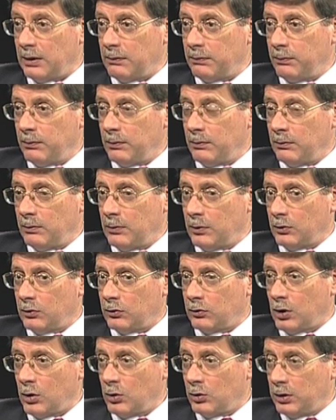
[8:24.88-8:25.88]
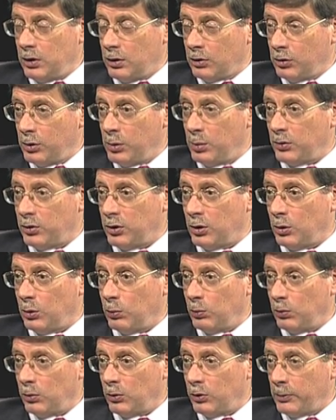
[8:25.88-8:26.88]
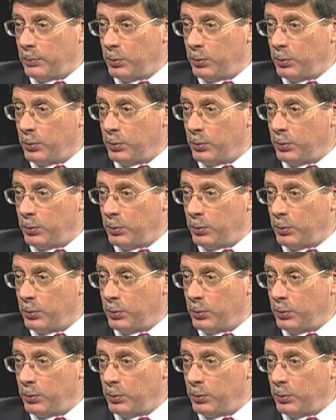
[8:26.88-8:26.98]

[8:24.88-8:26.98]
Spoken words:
I totally agree with you on